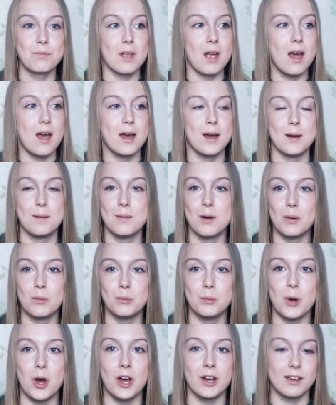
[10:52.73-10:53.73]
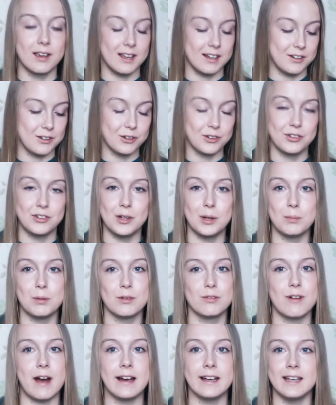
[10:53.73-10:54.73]
um, working, you'll still be
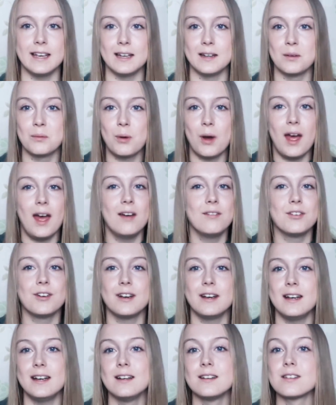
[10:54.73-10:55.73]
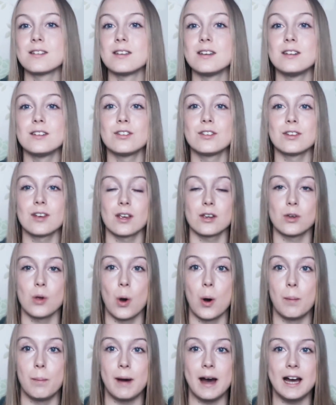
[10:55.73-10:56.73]
writing, whatever it is that's
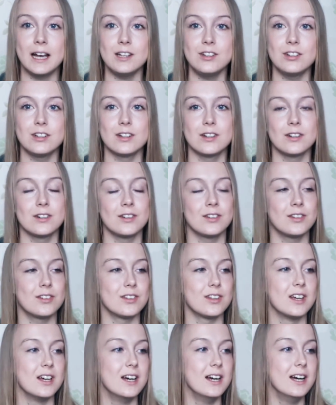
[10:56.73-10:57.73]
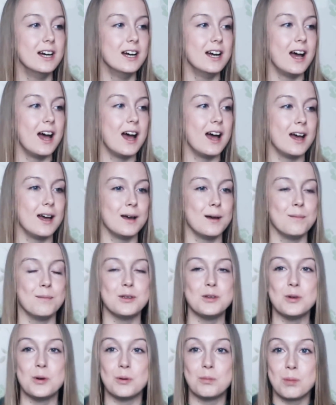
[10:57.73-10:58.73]
your passions um,
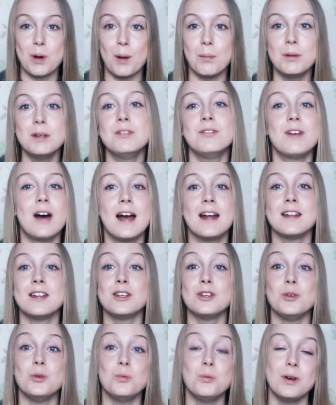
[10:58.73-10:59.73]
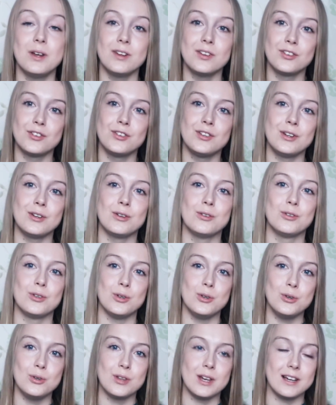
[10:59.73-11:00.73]
you'll probably find that you will still
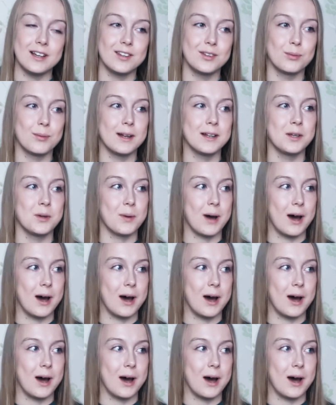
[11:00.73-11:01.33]
do this when you